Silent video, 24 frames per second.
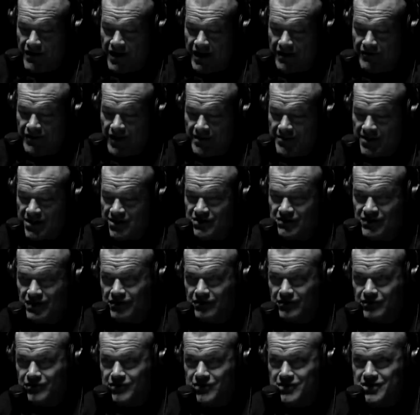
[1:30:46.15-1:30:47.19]
that, that makes you think,
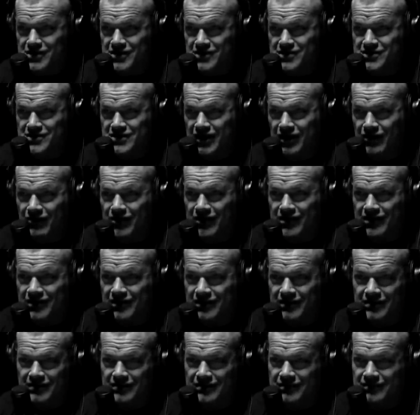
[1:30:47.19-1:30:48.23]
oh, I'm just going to stick with it.
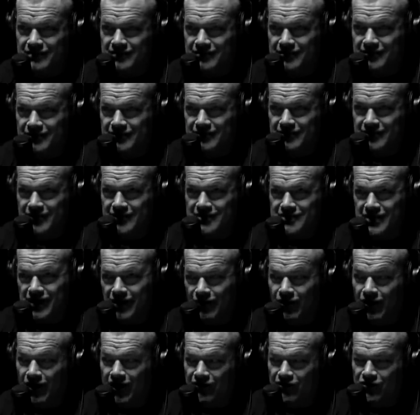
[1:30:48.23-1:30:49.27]
Because I
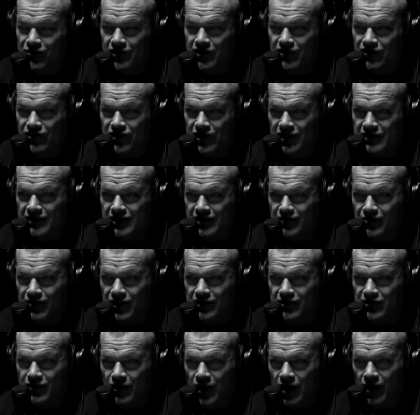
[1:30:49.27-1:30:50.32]
want everyone to think that it
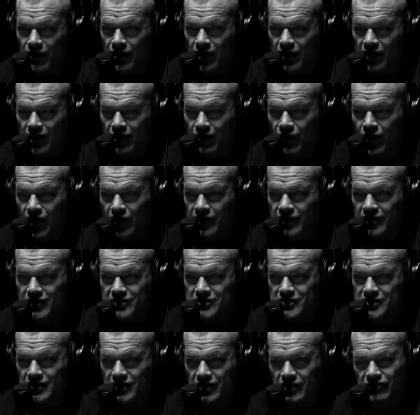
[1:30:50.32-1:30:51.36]
went the way I, want, I wanted it
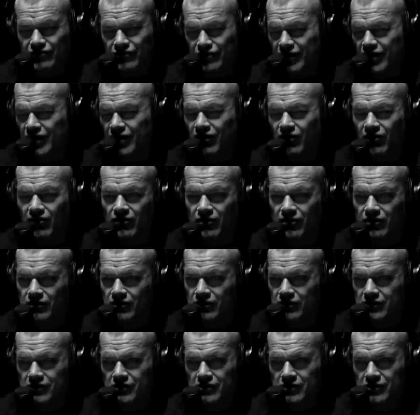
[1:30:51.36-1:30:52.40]
to go. No,
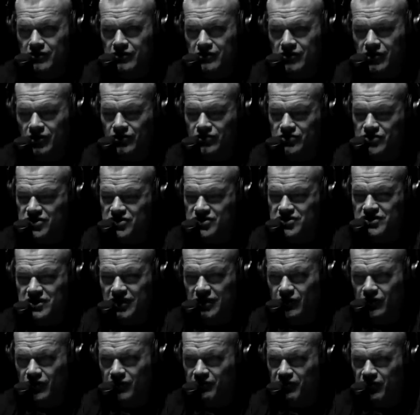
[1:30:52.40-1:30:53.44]
don't just
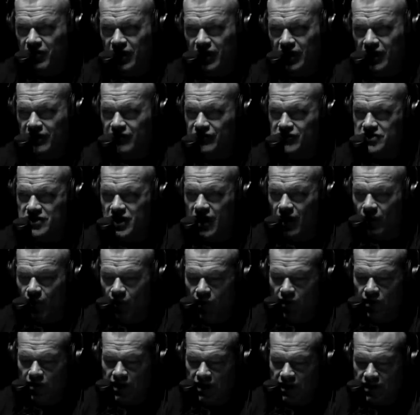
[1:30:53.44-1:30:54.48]
stick with a plan. If it's not
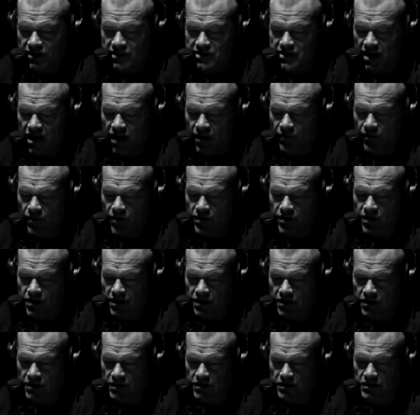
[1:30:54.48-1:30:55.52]
working, it's not
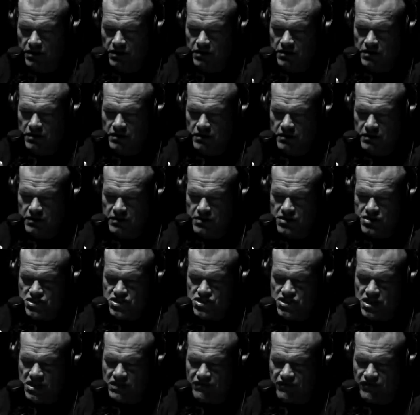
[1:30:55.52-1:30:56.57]
working. Mm.
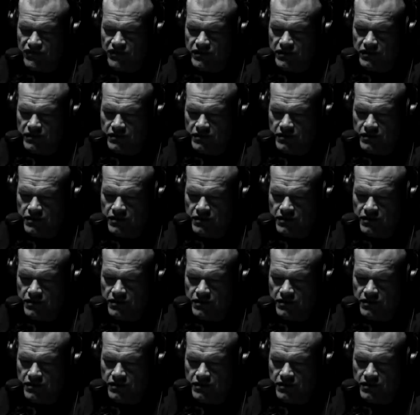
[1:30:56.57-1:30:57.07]
Shift.